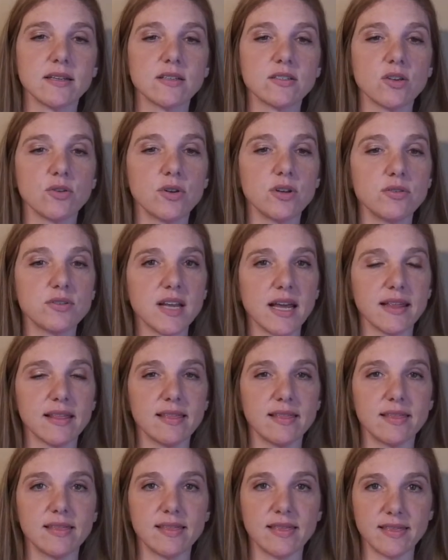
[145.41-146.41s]
So you
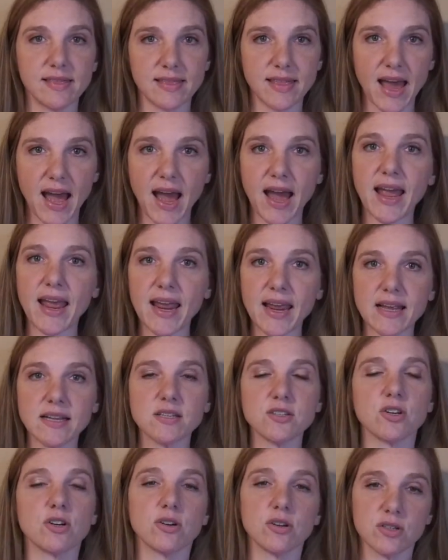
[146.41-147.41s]
take that
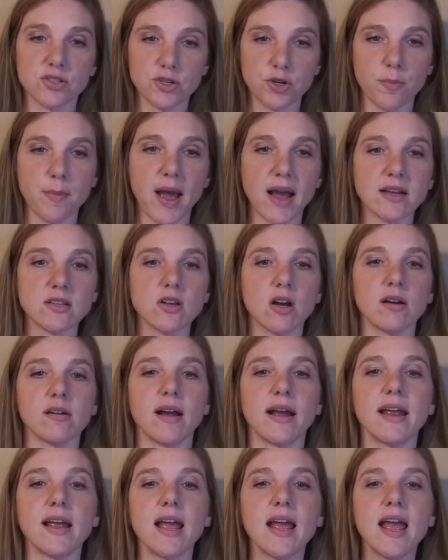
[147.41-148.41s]
answer, your max heart
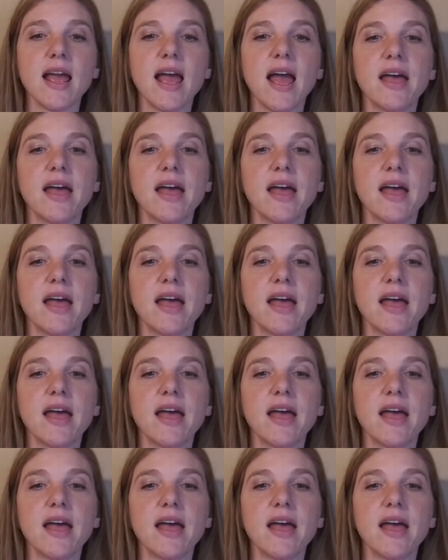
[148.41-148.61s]
rate,